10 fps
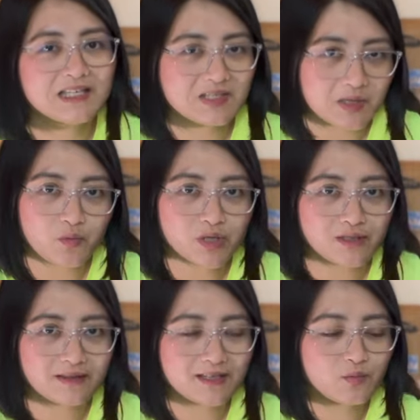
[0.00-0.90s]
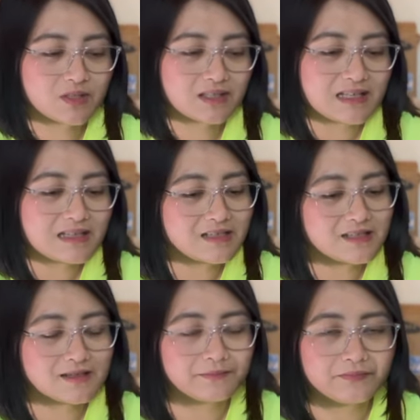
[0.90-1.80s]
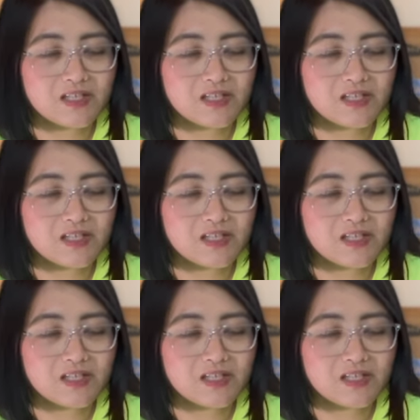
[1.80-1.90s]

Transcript: It's not what you think what it is.